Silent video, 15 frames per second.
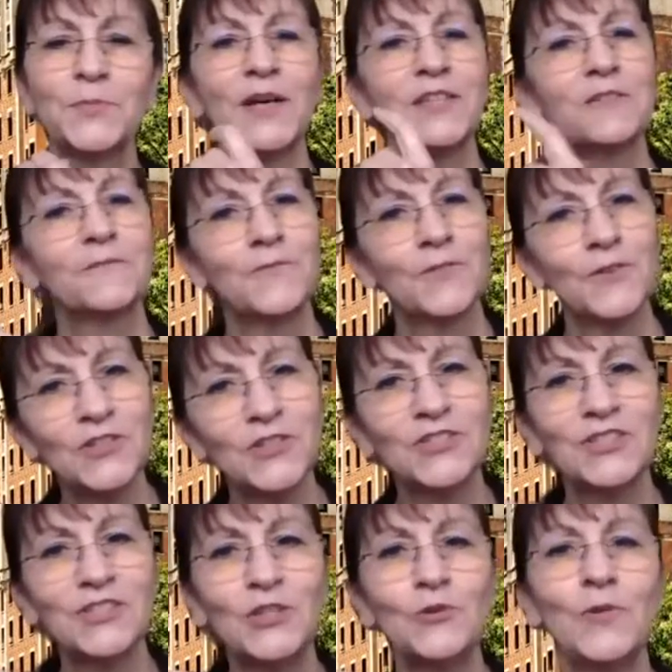by the
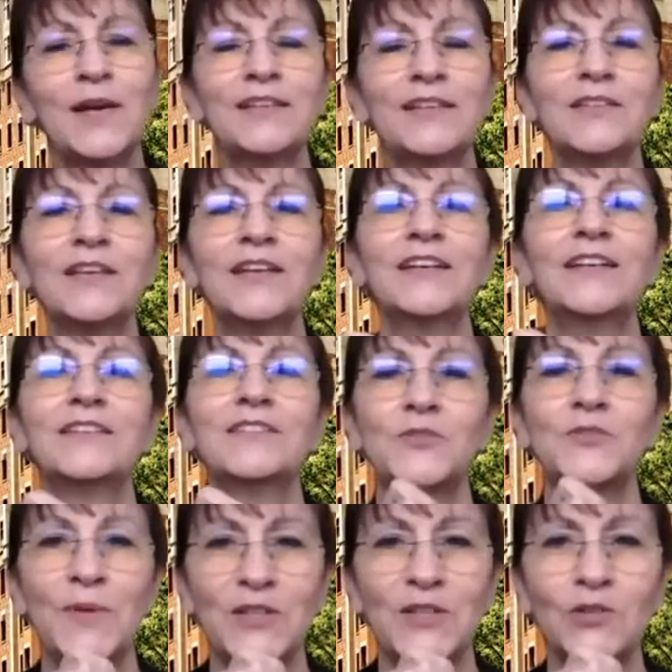first UN
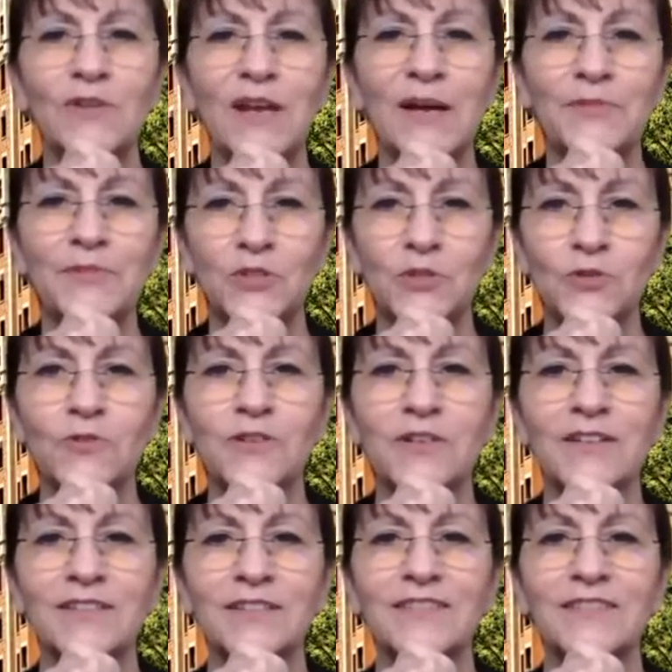Special
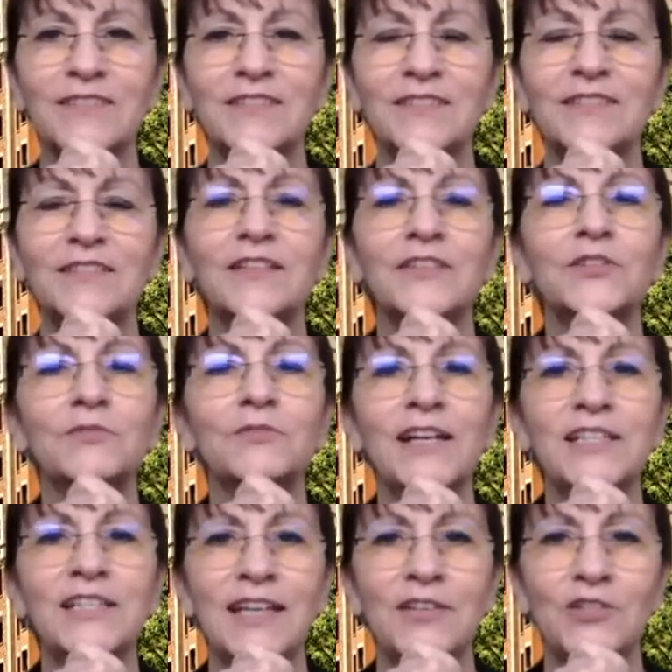Rapporteur on the
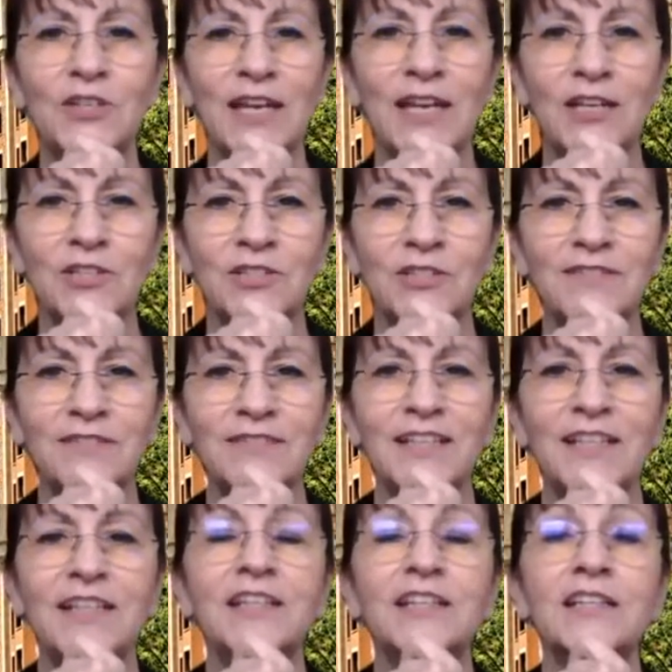right to education,
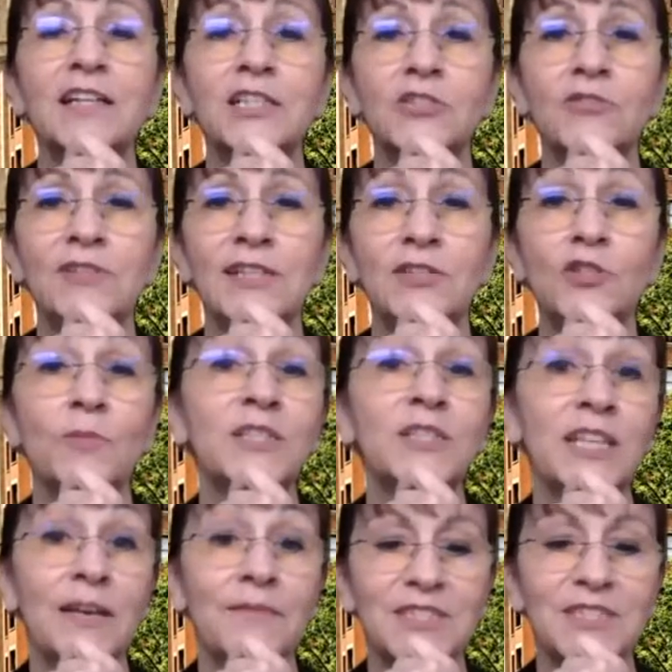Katarina
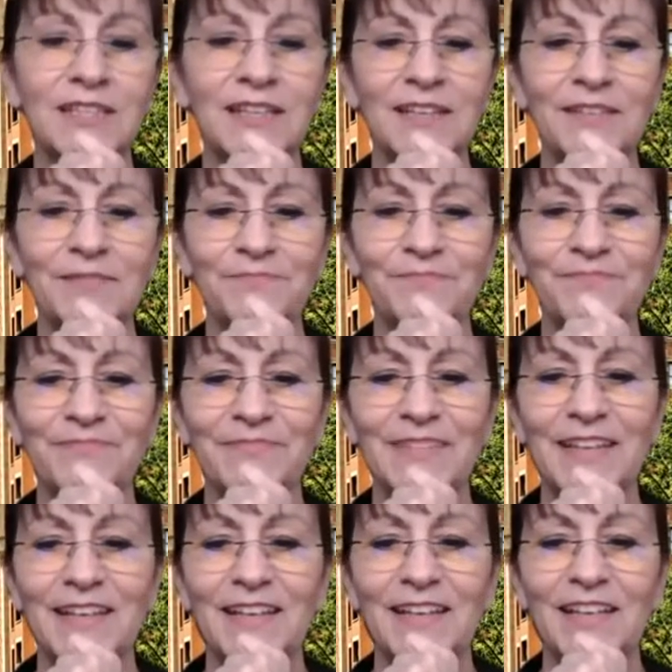Tomaszewski.
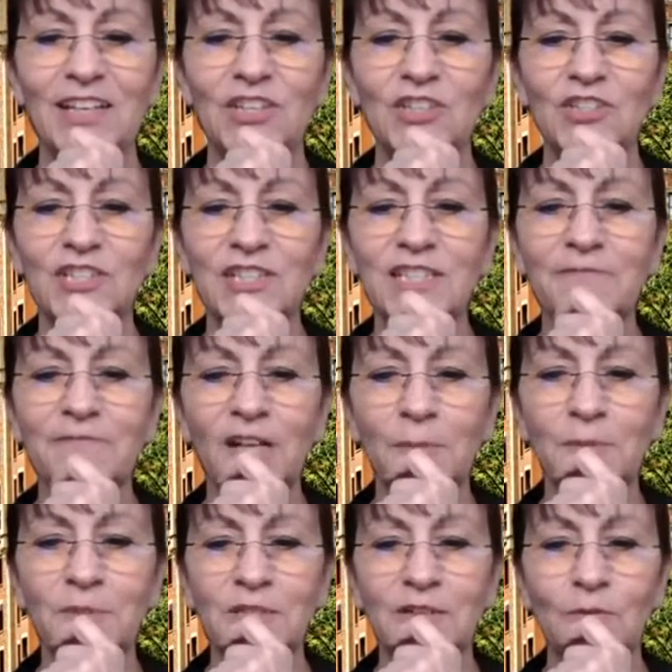She
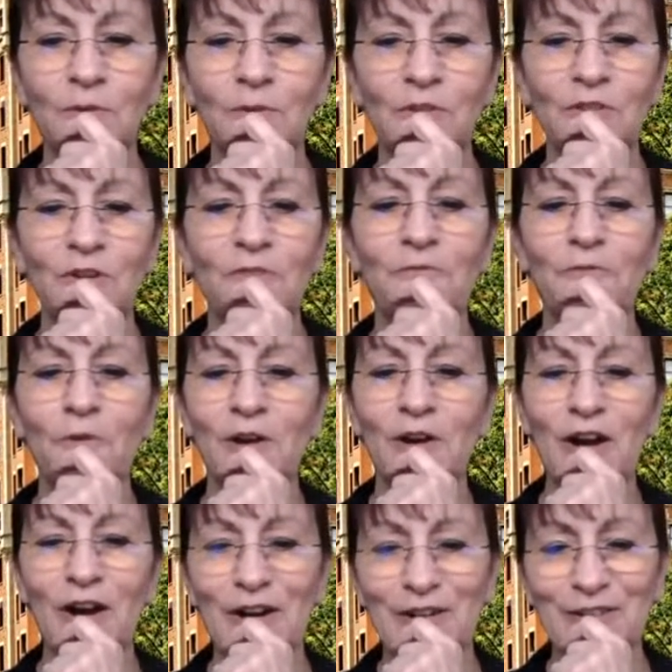developed the 4
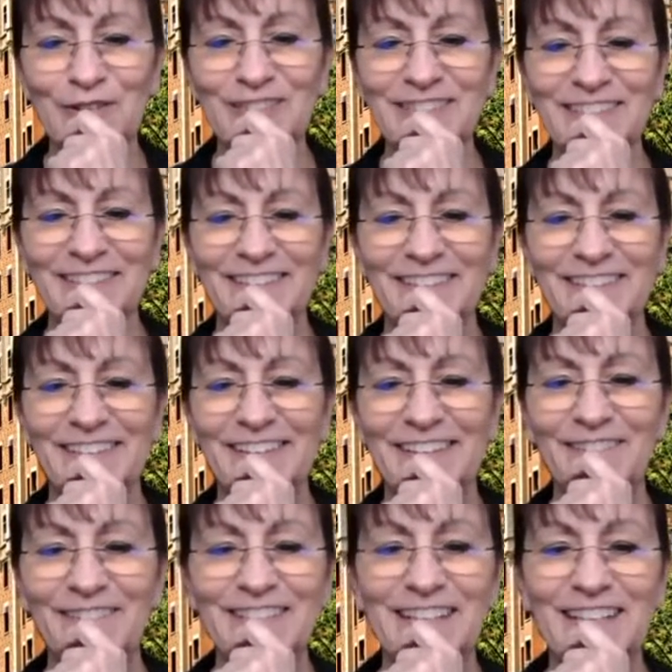R's,
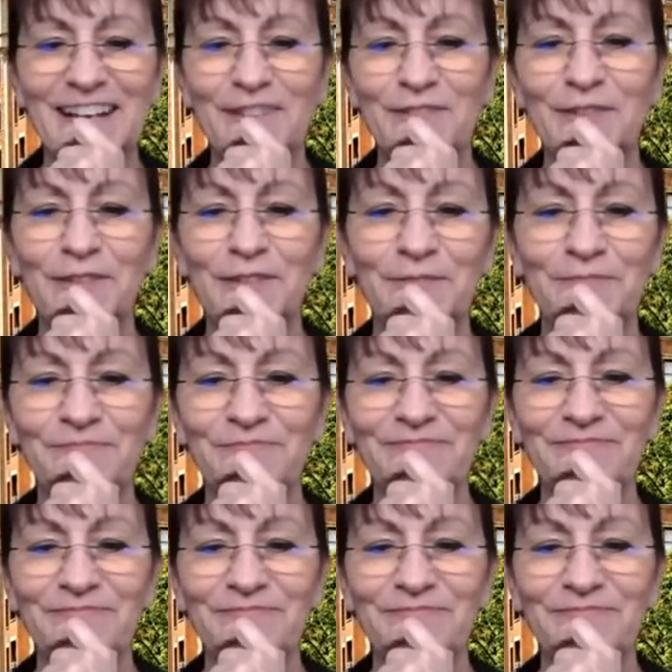which I will